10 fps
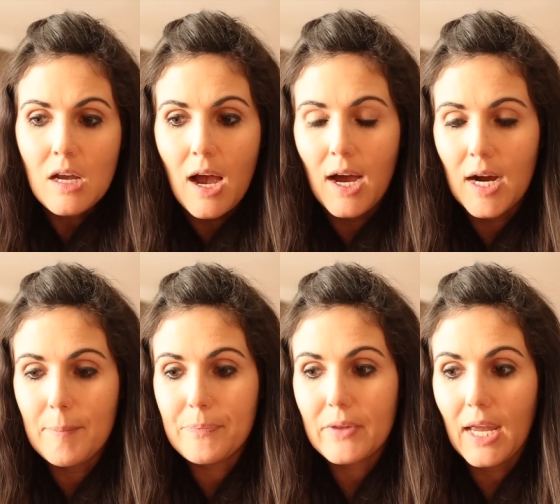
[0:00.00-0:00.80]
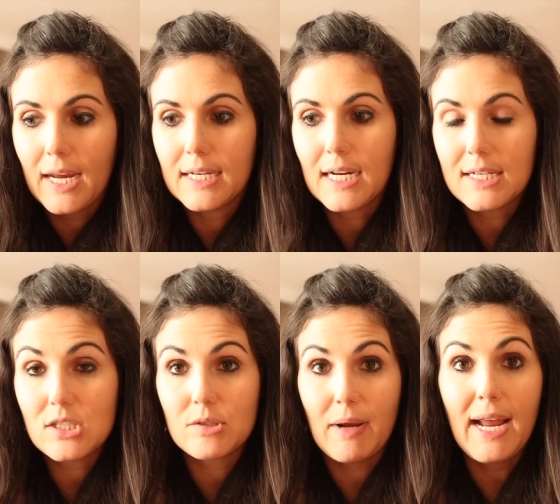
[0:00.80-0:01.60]
And
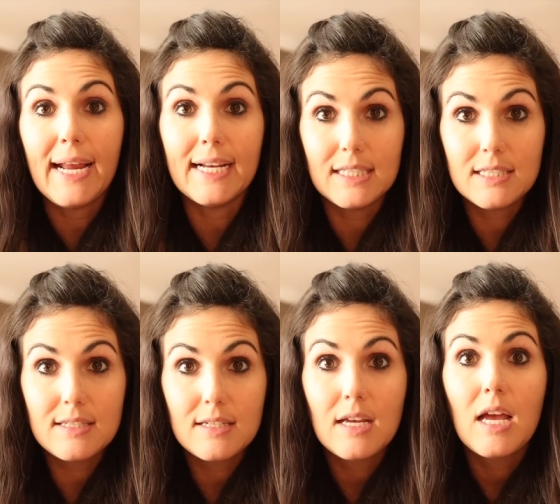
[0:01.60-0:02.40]
my hands,